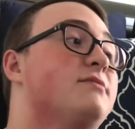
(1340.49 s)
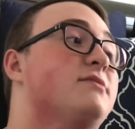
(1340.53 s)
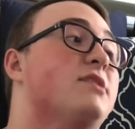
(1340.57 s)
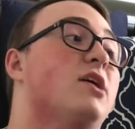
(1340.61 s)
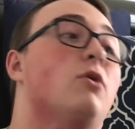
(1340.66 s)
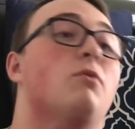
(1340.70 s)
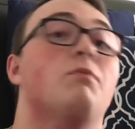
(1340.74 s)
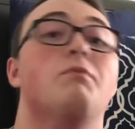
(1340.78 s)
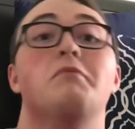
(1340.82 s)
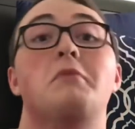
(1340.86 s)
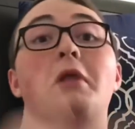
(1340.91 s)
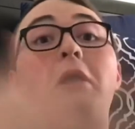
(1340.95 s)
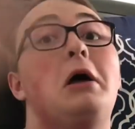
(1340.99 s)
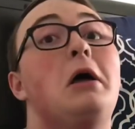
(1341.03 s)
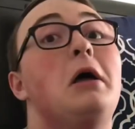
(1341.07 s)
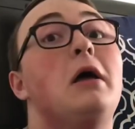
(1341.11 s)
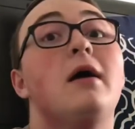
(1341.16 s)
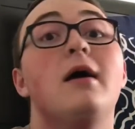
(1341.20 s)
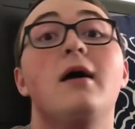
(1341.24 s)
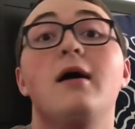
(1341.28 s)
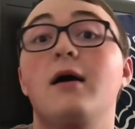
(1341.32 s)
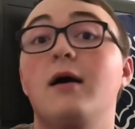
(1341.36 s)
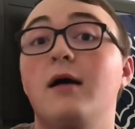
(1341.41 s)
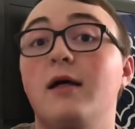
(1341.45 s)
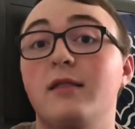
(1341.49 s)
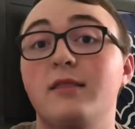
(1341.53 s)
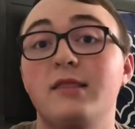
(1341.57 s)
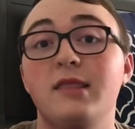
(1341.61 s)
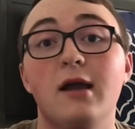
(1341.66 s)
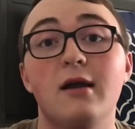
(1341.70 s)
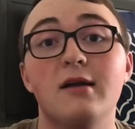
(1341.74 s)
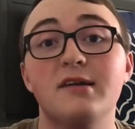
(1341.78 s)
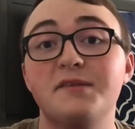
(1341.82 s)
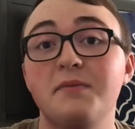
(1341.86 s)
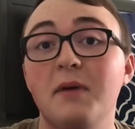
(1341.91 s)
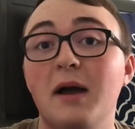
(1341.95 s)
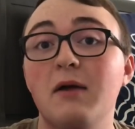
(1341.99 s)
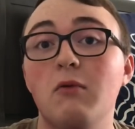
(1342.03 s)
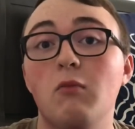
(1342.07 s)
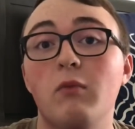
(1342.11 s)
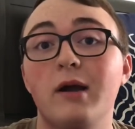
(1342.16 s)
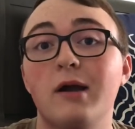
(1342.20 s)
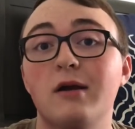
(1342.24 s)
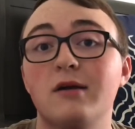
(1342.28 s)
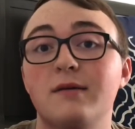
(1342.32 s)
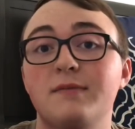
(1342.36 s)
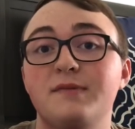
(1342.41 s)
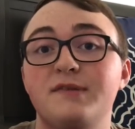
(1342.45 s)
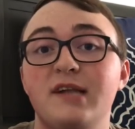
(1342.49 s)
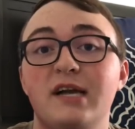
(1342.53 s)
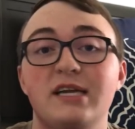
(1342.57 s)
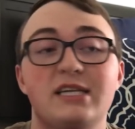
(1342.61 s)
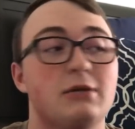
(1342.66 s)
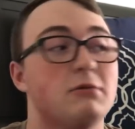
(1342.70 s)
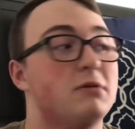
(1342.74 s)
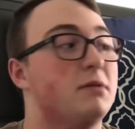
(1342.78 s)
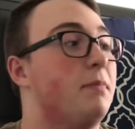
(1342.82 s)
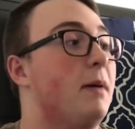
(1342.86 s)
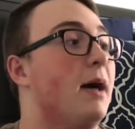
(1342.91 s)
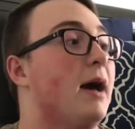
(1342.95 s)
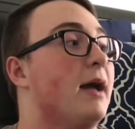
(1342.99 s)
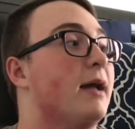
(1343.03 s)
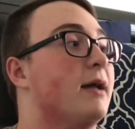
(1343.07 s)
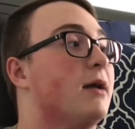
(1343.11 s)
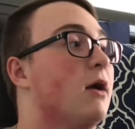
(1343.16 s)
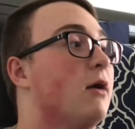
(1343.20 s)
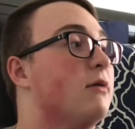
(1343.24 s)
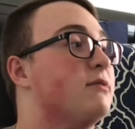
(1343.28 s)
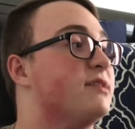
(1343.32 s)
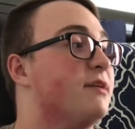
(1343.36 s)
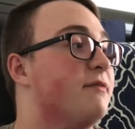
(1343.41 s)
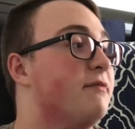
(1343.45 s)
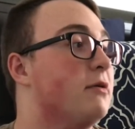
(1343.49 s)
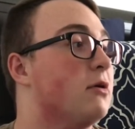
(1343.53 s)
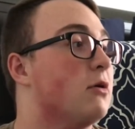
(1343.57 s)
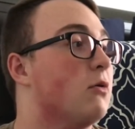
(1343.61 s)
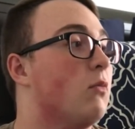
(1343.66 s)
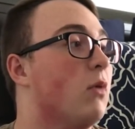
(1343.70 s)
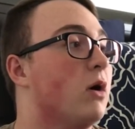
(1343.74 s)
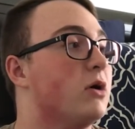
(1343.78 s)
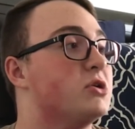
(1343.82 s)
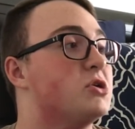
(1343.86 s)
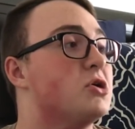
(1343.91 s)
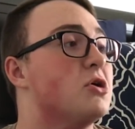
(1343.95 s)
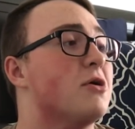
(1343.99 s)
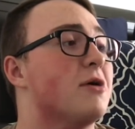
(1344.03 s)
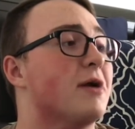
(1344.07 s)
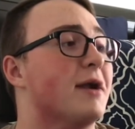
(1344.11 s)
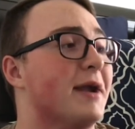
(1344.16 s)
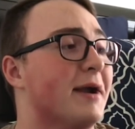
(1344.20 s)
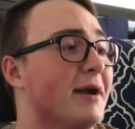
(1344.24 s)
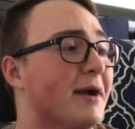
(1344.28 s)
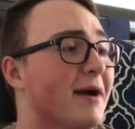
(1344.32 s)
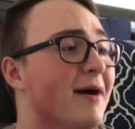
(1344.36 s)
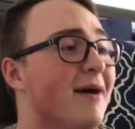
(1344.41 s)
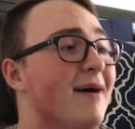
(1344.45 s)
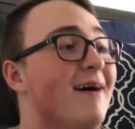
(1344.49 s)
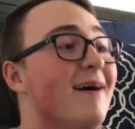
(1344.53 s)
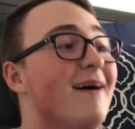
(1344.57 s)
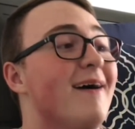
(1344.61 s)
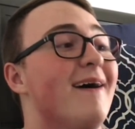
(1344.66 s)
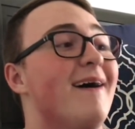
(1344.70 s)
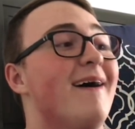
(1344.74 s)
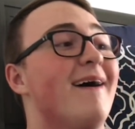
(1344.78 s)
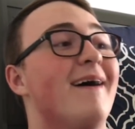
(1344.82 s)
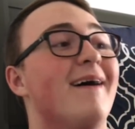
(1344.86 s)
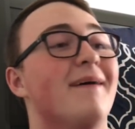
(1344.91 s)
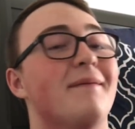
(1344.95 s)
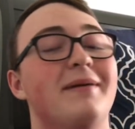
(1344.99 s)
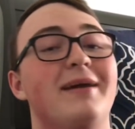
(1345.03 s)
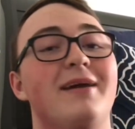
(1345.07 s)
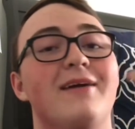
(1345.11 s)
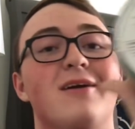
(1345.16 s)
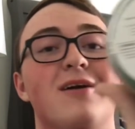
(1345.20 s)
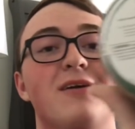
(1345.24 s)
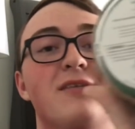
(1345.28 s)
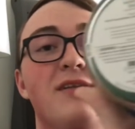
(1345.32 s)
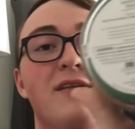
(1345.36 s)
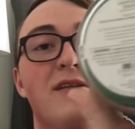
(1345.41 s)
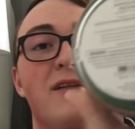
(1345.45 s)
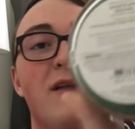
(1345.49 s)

So there's my weird obsession with pine cones, if you're wondering. Here are the